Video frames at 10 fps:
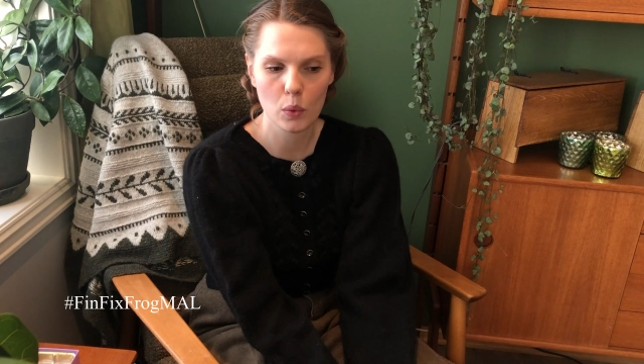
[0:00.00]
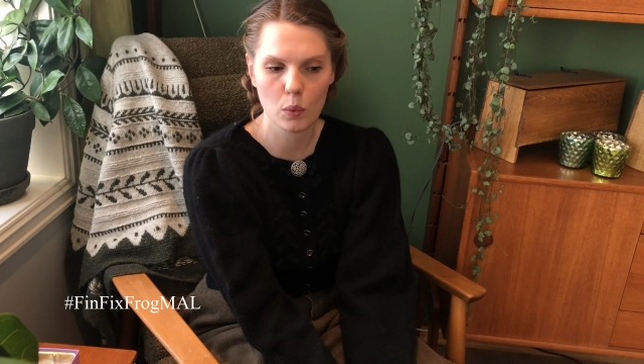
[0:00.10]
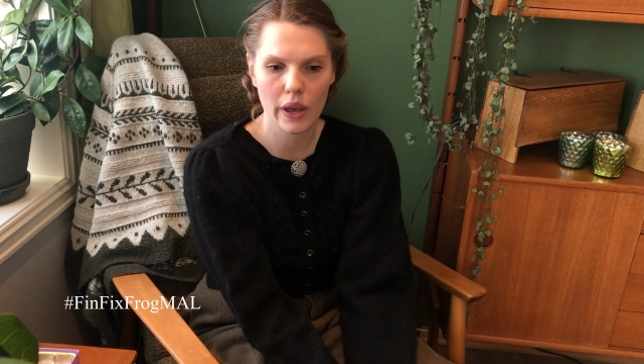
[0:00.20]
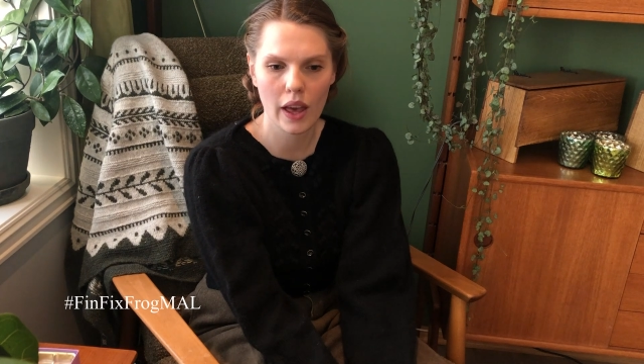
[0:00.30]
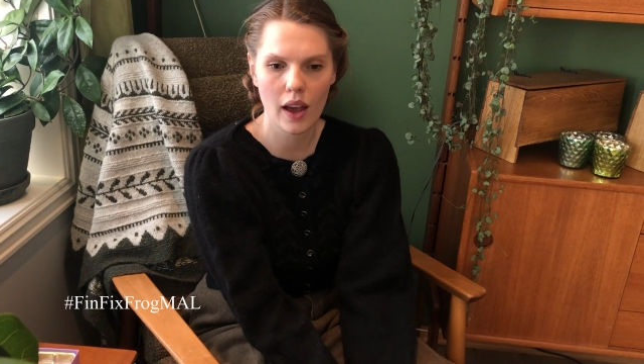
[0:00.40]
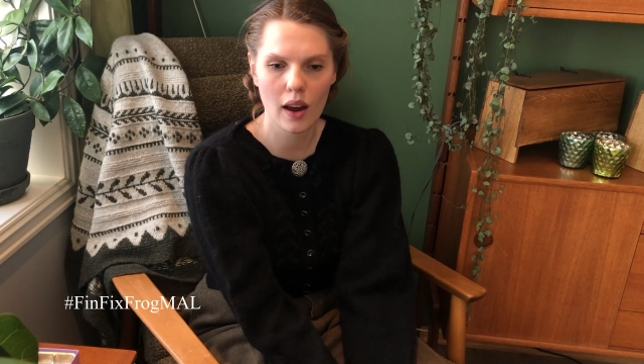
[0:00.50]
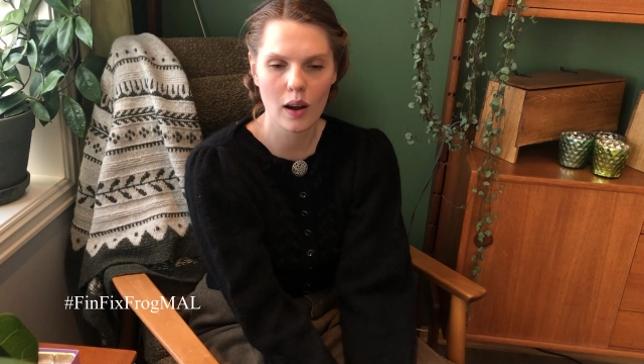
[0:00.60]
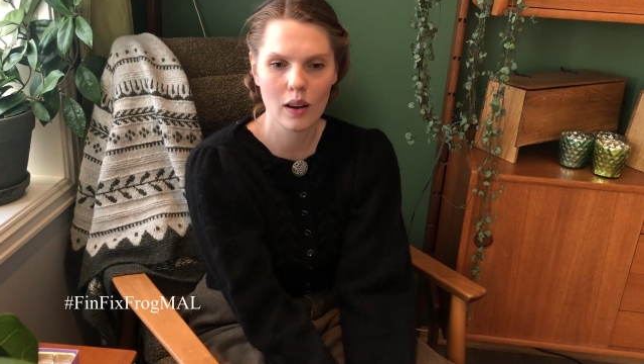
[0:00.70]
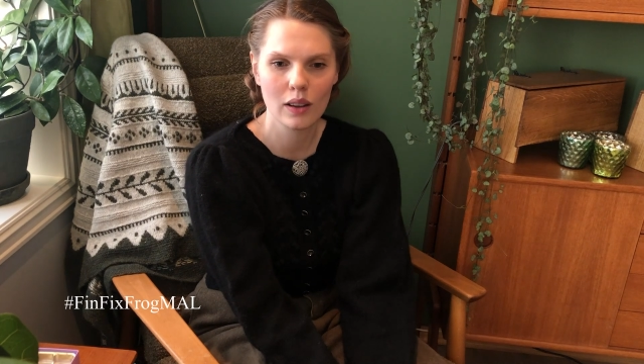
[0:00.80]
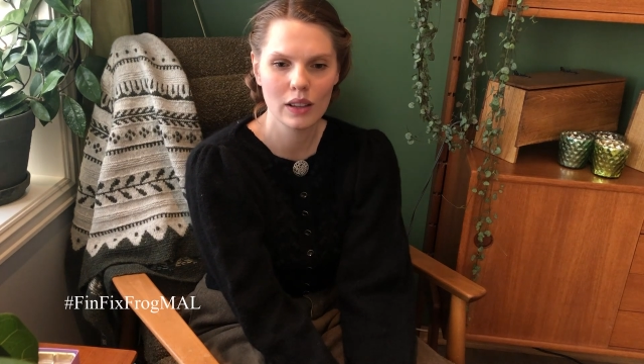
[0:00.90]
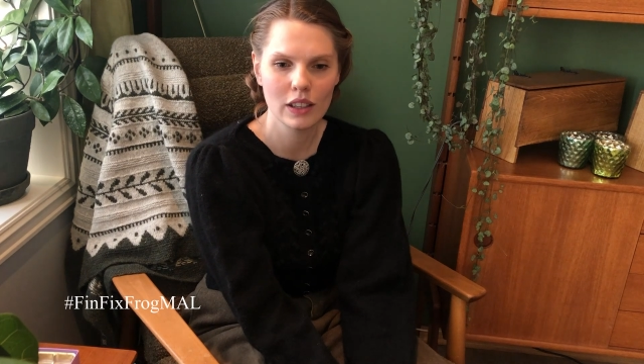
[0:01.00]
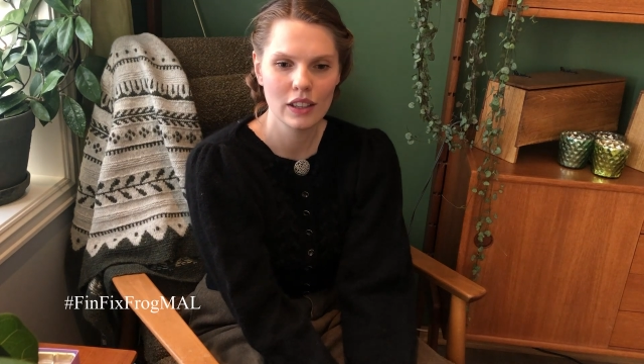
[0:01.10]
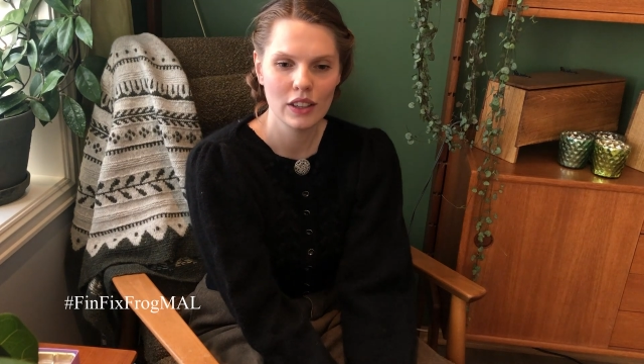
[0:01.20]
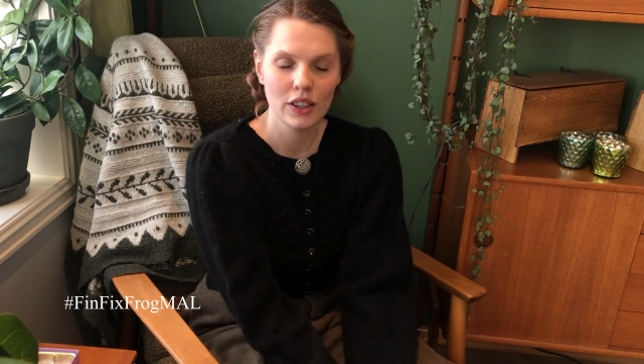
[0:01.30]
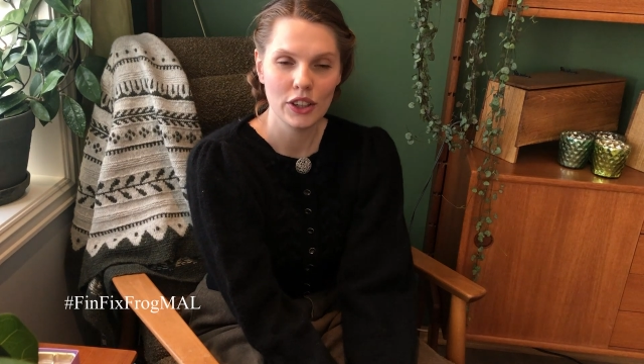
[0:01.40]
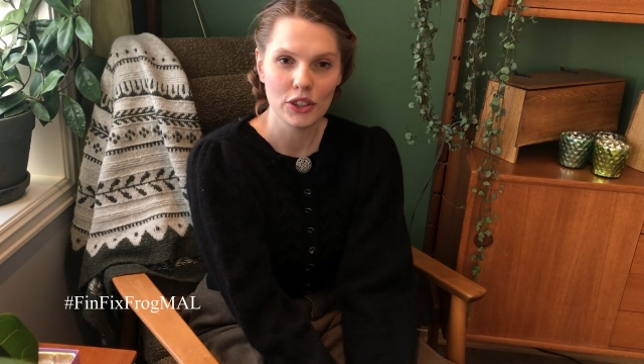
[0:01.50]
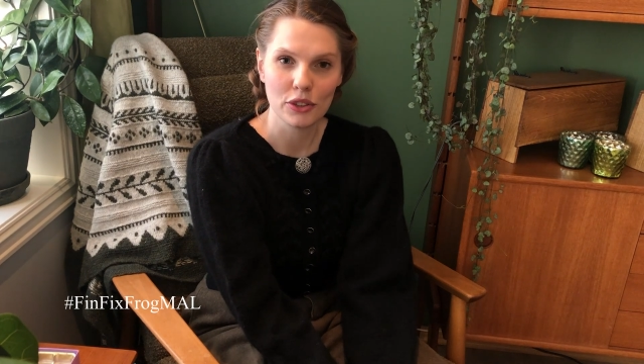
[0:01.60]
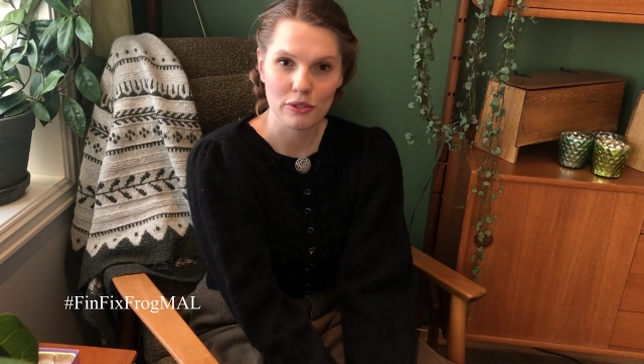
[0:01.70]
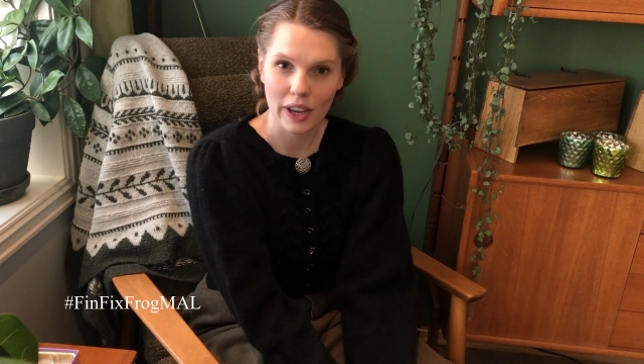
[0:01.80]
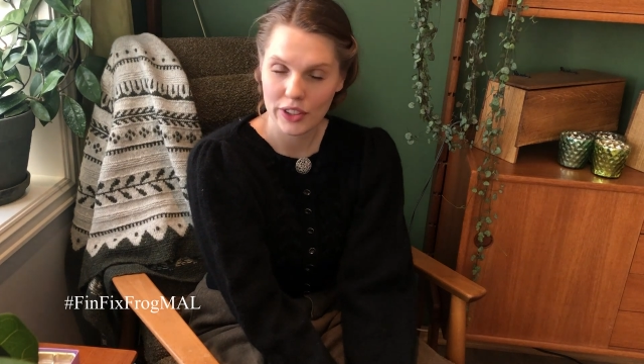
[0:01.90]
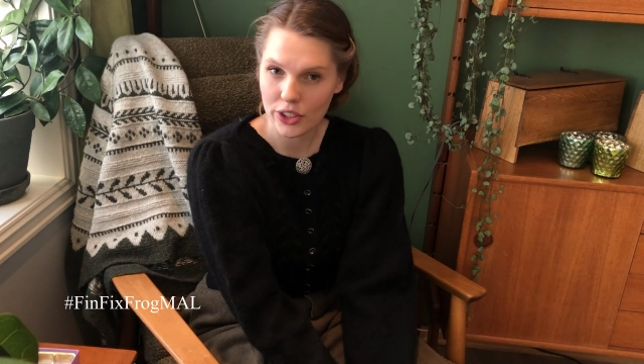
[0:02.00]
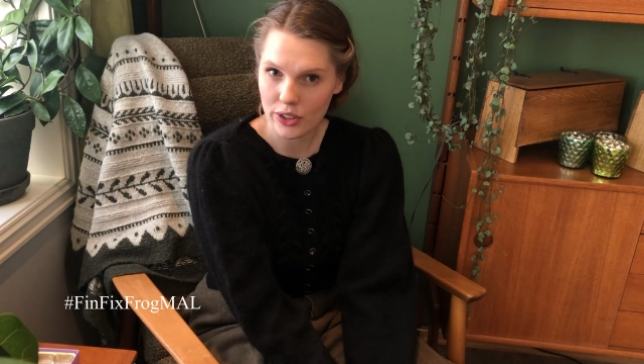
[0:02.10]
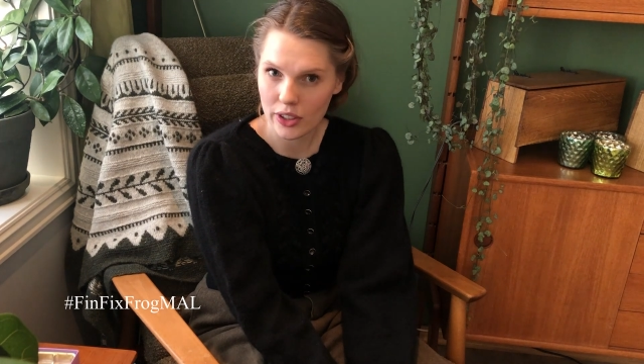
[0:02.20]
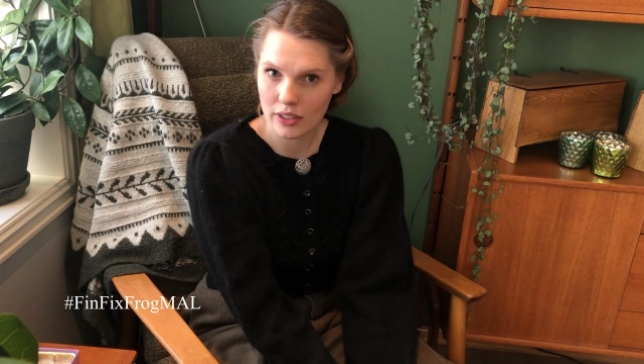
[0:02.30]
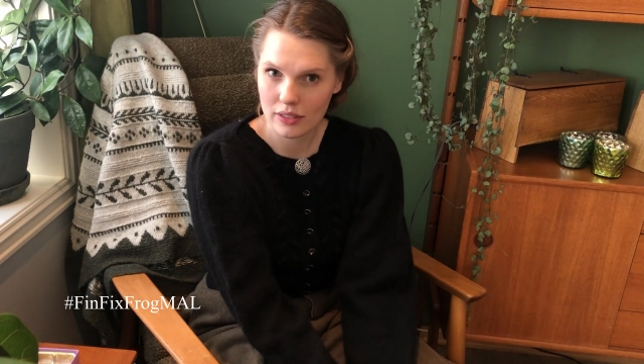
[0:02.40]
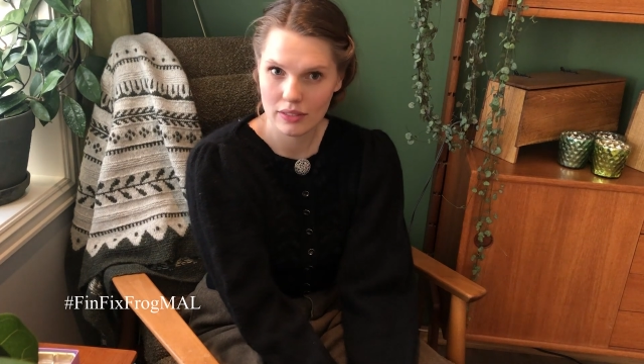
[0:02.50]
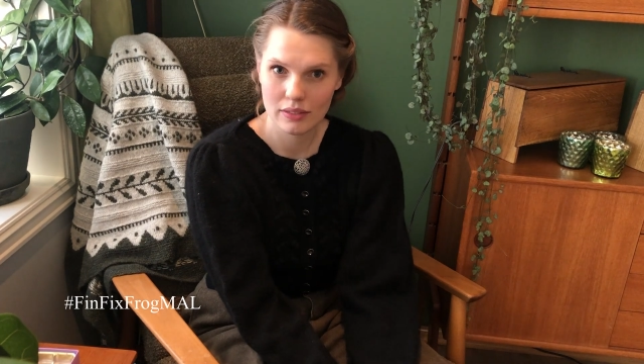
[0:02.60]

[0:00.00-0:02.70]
where you find your